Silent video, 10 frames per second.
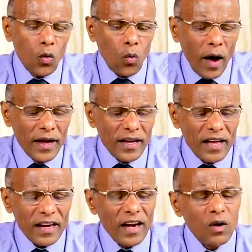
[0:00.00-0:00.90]
Why
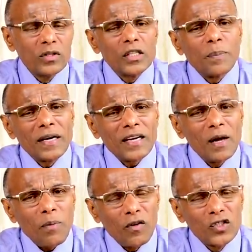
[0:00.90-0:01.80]
I read out this
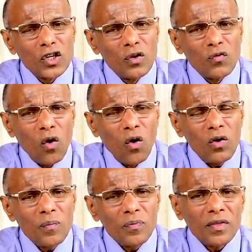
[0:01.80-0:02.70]
particular provision of
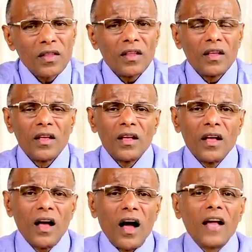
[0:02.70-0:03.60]
law,
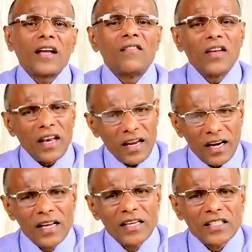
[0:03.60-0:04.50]
I can very
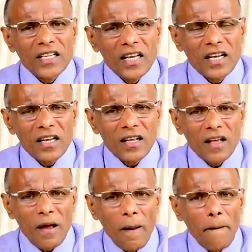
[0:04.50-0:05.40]
clearly see
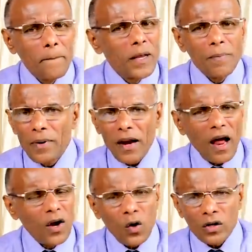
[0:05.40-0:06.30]
people
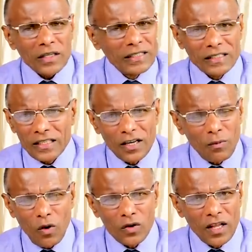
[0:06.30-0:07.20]
are not concerned
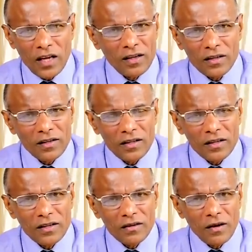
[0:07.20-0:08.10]
about their
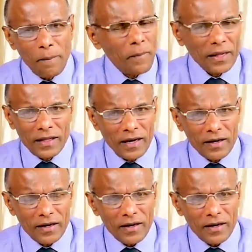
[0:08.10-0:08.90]
motherland.